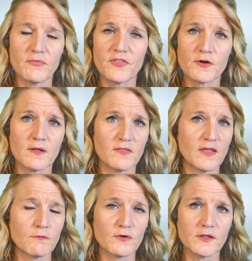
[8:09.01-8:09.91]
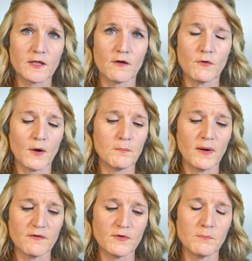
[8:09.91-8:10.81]
they really go
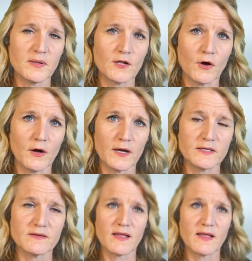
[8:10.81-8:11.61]
above and beyond.